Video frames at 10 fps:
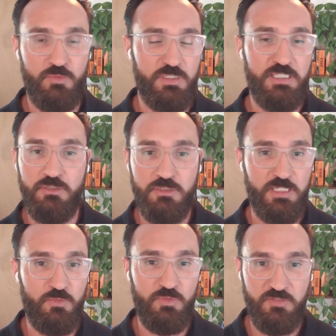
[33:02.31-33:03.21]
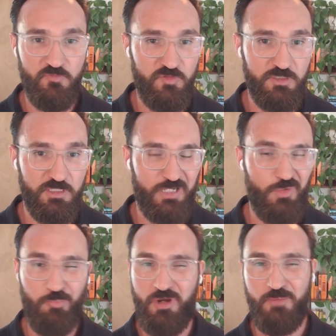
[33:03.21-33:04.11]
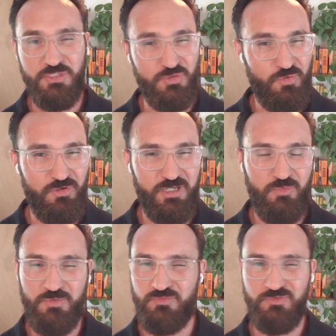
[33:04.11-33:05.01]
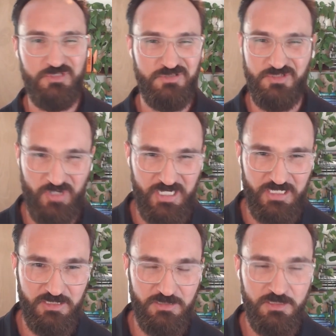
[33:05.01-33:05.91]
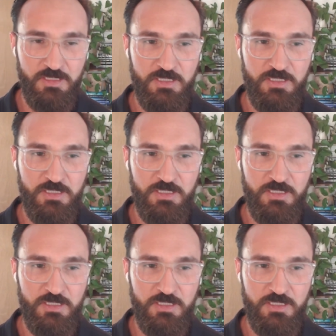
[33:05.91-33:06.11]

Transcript: What did that look like? What did it feel like? What brought me joy? What was really draining?